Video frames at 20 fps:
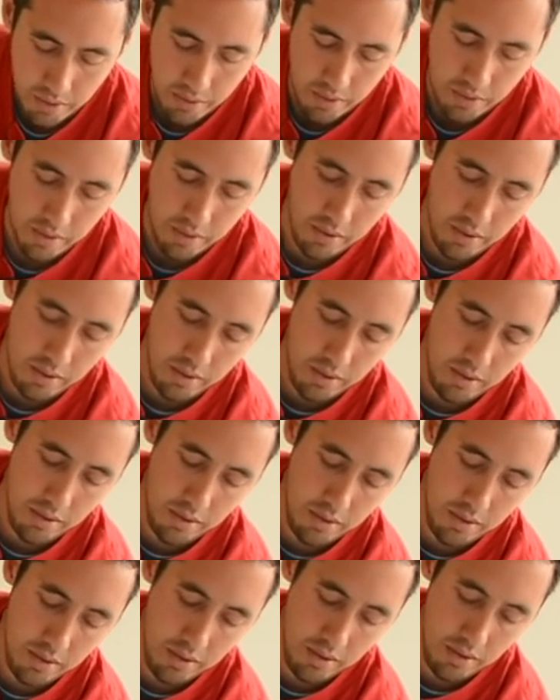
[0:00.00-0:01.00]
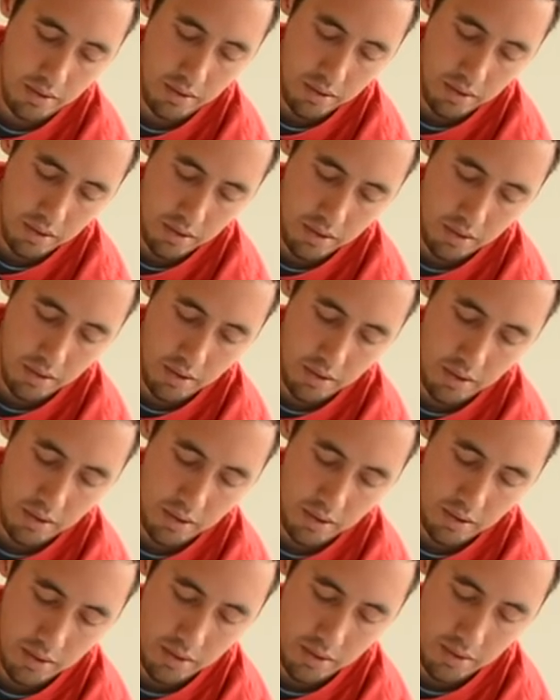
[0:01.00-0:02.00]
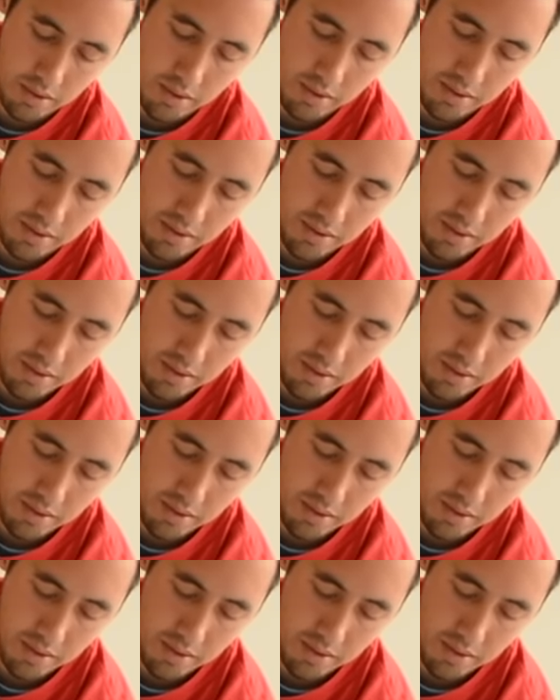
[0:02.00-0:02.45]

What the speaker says: No one is speaking in this clip.